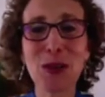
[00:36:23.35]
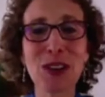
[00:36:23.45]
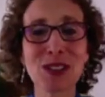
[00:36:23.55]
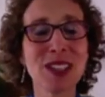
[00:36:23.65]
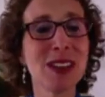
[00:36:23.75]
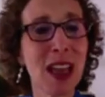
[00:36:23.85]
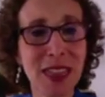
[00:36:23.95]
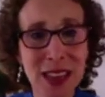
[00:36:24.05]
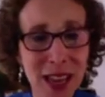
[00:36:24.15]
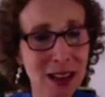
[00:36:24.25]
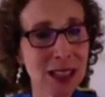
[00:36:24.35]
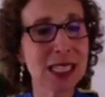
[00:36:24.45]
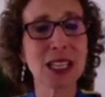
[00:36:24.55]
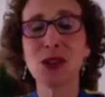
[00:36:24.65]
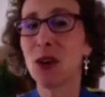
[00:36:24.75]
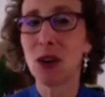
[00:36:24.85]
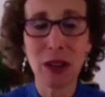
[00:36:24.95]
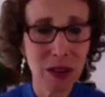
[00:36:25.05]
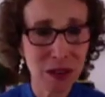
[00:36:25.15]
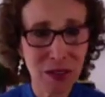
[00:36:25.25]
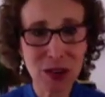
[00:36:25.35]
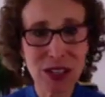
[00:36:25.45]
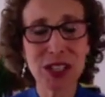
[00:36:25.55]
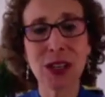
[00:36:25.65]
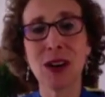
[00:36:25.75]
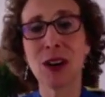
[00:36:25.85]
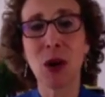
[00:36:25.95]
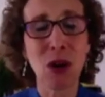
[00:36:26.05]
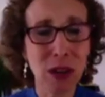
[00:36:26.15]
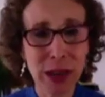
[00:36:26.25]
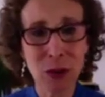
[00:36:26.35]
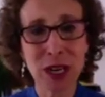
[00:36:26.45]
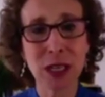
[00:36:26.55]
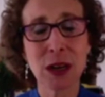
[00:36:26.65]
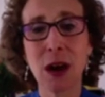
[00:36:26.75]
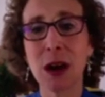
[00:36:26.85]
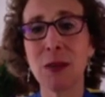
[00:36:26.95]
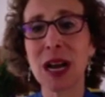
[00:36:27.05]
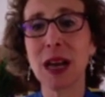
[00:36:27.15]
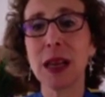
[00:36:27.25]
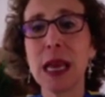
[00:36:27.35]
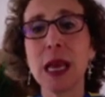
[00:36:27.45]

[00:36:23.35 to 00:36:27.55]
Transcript: There's nothing else. That's all they're focusing on, all they want to talk about.